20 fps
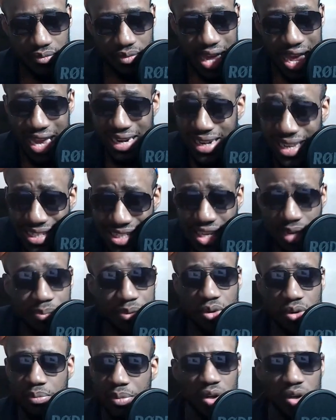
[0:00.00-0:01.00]
And let's keep it
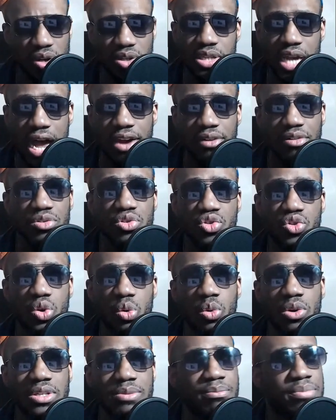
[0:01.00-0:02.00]
real because I don't know
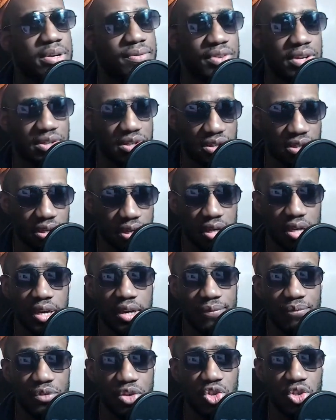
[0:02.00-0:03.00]
what BVS
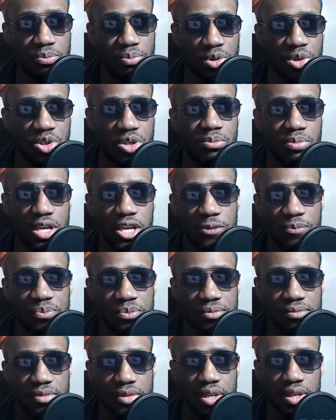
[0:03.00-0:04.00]
is supposed to be.
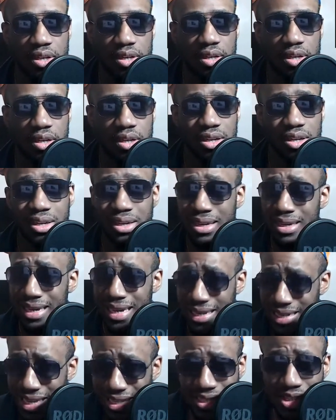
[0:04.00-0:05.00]
It
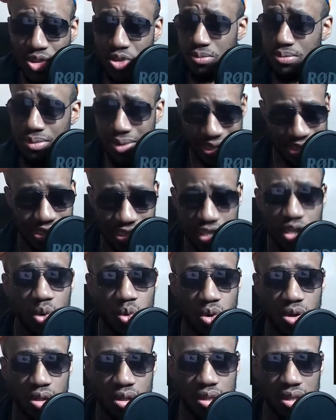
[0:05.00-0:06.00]
ain't a Superman
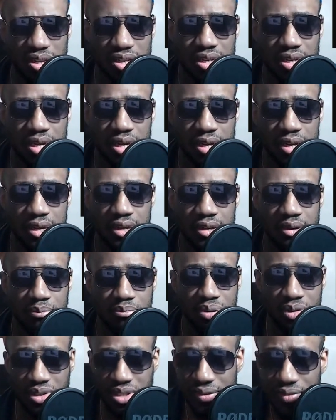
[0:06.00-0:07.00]
sequel.
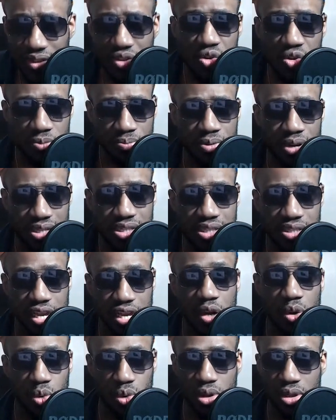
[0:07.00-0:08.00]
Because if it's a Superman
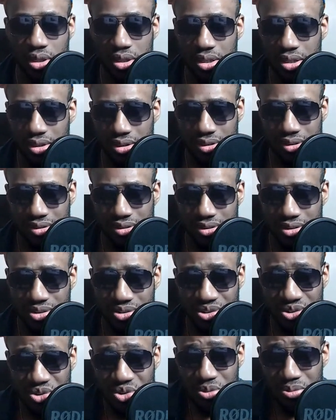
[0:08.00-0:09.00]
sequel,
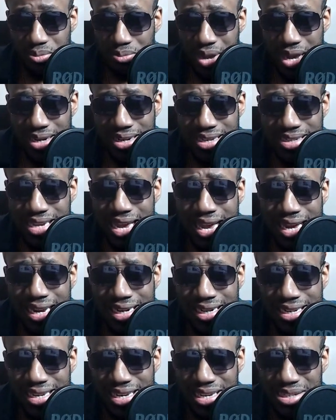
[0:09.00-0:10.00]
Superman is
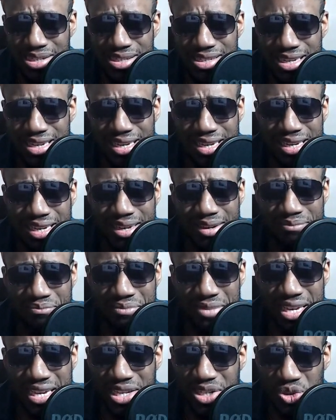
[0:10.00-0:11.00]
is
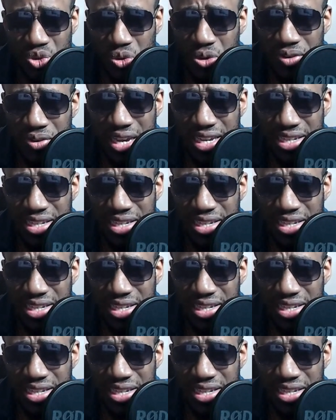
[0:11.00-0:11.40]
is sort of a